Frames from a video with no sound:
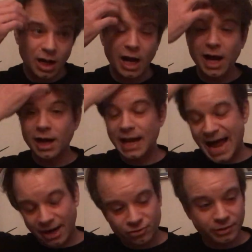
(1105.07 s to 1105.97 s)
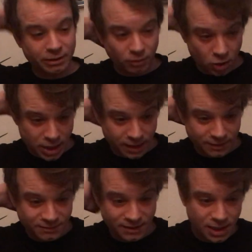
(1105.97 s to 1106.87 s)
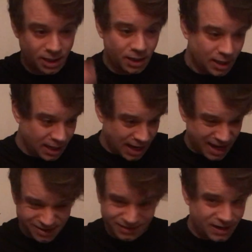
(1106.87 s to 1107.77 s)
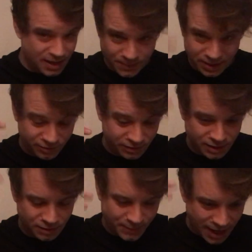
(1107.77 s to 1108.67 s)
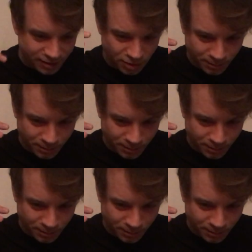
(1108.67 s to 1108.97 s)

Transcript: actually learning the D, and just keep it as in the back of your